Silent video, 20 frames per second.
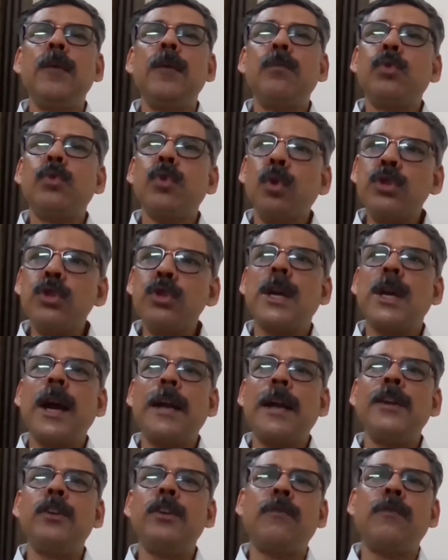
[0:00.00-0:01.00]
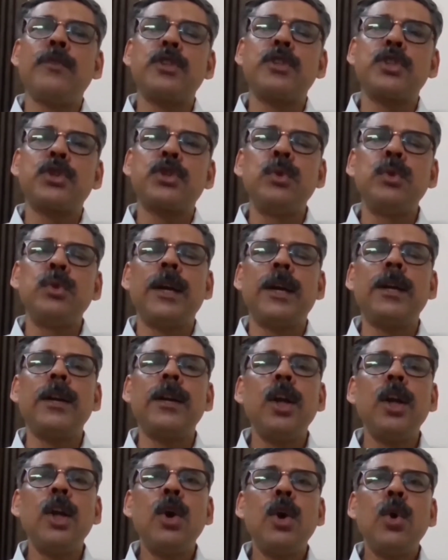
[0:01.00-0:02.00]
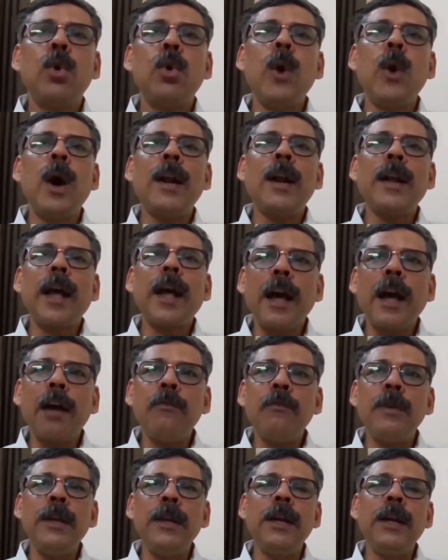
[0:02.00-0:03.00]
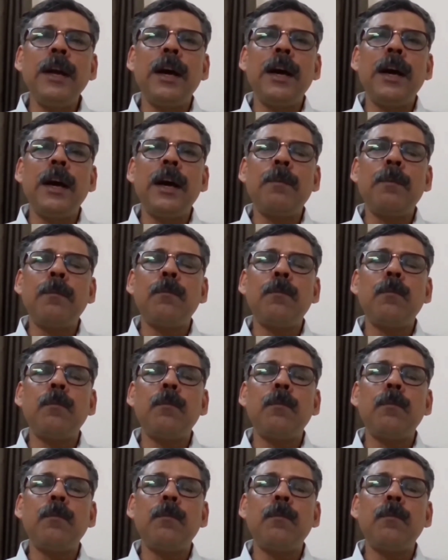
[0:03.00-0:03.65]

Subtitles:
those kind of students who are having a